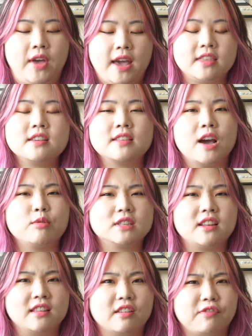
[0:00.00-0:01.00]
I think that
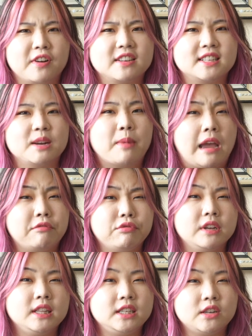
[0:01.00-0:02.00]
was like the first time I
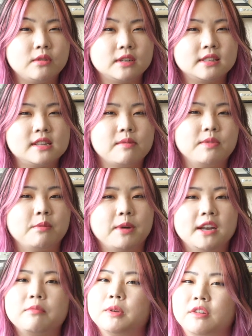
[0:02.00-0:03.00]
really noticed them. There
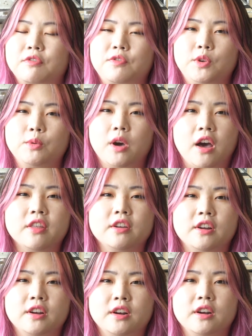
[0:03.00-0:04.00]
might have been a few
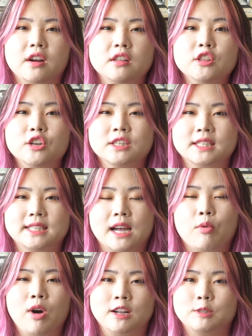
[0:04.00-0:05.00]
other looks
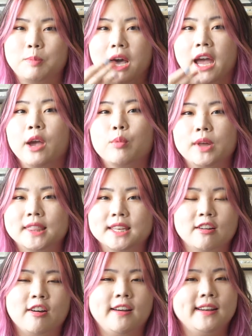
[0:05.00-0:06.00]
that walked by with
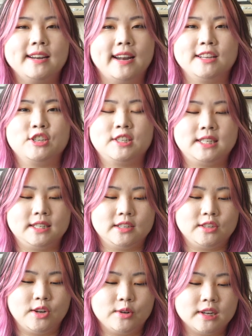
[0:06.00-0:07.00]
it on and I just
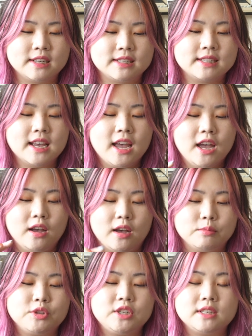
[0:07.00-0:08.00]
didn't notice.
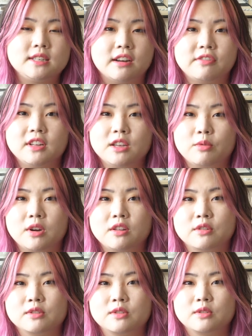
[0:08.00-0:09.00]
She's definitely one of
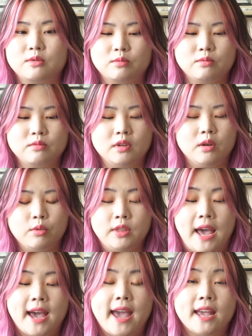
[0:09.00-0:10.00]
those, though,
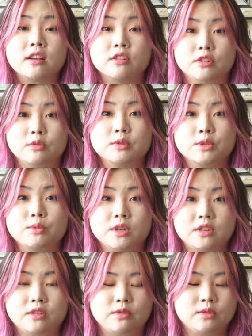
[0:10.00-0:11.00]
that angle was one
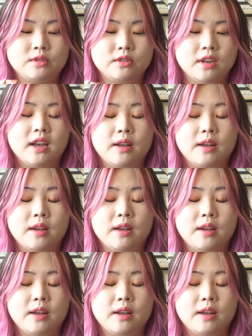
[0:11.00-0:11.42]
of those